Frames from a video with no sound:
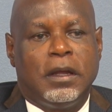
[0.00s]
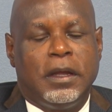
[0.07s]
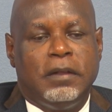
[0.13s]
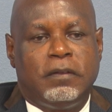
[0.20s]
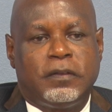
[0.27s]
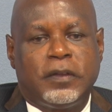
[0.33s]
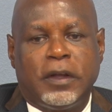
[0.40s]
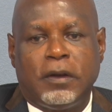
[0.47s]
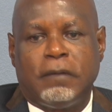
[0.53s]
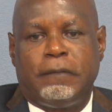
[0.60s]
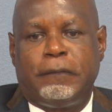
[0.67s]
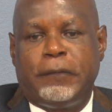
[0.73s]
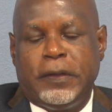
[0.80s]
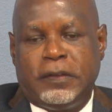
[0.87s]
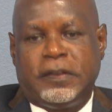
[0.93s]
instead of
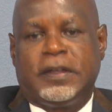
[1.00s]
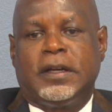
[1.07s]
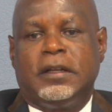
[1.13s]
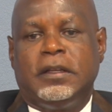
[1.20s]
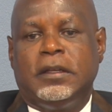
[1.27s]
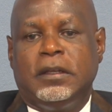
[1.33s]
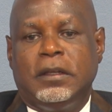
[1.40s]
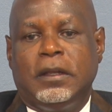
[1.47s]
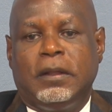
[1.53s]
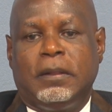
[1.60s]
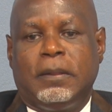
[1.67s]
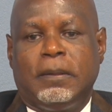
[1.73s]
physically